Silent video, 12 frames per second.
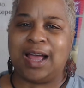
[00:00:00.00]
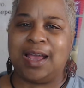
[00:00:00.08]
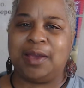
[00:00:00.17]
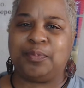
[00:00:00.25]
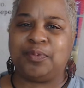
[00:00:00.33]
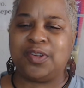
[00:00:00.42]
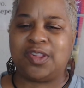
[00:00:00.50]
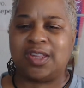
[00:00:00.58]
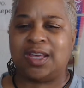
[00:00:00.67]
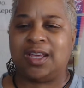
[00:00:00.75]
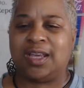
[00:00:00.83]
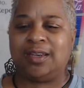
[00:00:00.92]
I
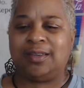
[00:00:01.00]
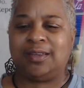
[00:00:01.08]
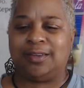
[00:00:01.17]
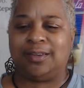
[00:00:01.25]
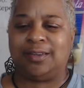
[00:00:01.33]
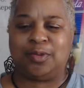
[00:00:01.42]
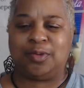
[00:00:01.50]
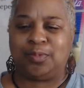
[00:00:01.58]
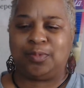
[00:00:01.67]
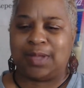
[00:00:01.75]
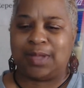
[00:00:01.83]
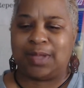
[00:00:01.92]
appreciate
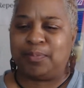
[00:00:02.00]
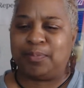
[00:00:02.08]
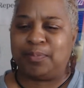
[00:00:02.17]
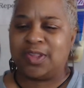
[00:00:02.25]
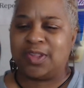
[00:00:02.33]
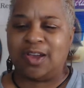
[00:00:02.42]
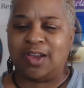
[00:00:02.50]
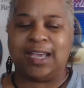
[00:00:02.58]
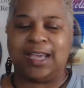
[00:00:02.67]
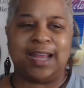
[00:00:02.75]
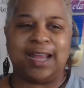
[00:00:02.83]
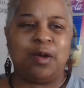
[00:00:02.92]
y'all
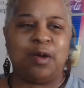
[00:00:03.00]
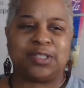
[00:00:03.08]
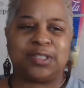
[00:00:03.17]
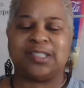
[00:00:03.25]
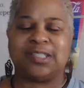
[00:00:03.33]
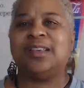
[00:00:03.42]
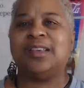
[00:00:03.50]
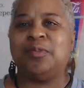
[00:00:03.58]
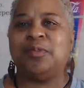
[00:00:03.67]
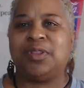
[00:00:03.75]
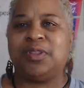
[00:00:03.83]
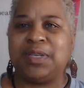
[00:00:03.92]
hanging out
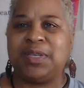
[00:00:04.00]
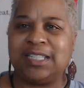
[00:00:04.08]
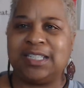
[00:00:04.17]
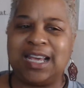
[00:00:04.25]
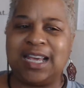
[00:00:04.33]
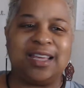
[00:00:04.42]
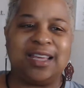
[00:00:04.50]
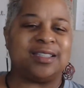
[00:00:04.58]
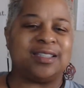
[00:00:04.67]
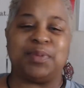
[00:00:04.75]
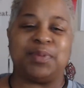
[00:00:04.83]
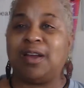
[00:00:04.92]
with me today.
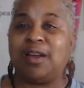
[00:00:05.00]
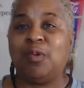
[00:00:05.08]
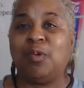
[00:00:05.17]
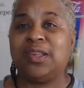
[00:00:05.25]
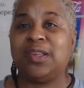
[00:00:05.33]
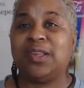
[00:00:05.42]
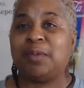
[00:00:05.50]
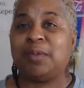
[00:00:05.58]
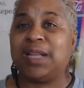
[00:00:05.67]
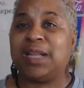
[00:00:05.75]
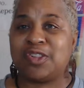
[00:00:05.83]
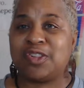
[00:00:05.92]
It's been always a
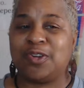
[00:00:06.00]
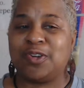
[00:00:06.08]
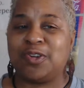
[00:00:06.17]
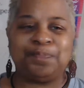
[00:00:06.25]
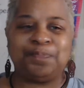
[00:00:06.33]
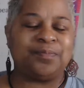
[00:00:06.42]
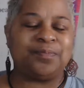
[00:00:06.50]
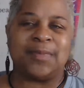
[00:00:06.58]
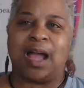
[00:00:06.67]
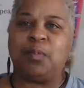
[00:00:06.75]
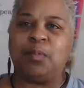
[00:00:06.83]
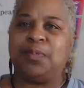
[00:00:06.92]
pleasure.
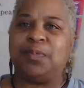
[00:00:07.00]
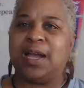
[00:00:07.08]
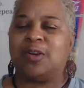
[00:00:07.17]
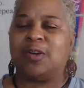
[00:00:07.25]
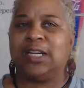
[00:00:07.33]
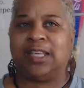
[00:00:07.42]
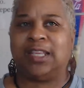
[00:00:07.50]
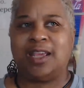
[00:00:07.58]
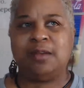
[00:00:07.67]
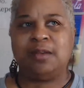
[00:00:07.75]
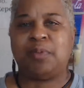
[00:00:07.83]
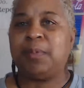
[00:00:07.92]
I'll be back on
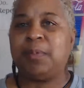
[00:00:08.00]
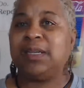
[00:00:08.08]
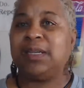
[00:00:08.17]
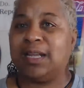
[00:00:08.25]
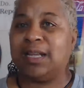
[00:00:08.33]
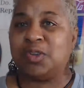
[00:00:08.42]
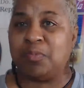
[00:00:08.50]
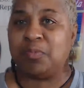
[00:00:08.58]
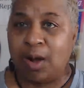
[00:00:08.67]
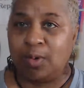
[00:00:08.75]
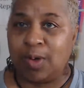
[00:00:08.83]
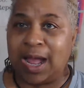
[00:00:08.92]
again, probably not
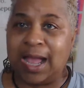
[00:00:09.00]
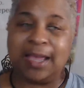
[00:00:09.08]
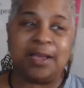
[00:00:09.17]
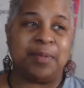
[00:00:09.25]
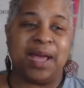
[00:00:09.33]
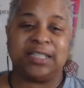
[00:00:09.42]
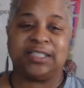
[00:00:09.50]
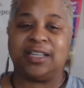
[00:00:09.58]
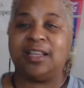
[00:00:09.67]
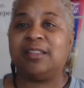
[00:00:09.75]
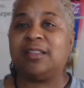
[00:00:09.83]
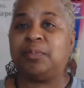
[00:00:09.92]
tomorrow. I am
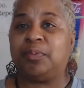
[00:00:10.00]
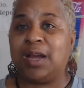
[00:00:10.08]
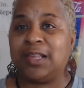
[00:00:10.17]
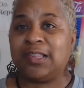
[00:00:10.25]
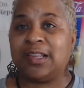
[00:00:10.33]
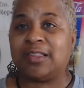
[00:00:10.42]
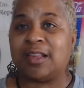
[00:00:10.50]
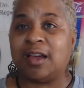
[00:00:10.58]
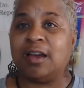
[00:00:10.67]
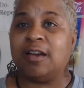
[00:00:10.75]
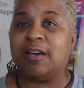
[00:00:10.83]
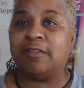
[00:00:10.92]
actually in the
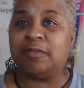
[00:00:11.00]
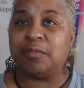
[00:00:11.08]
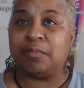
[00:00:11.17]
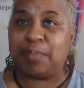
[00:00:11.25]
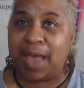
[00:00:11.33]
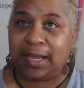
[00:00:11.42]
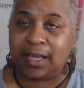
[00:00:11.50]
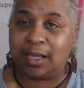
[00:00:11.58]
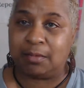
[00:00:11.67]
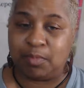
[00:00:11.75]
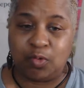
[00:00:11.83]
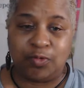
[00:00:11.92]
process of
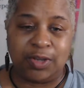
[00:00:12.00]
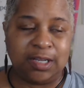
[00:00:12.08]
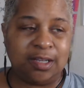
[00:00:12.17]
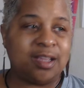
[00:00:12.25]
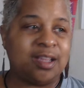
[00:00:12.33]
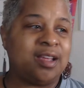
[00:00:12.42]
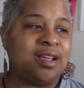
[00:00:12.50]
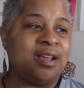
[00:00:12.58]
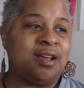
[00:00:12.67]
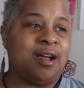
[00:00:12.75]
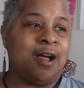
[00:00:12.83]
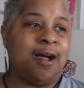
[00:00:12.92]
packing and
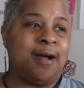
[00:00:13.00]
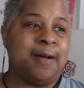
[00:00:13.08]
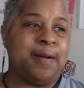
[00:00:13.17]
moving.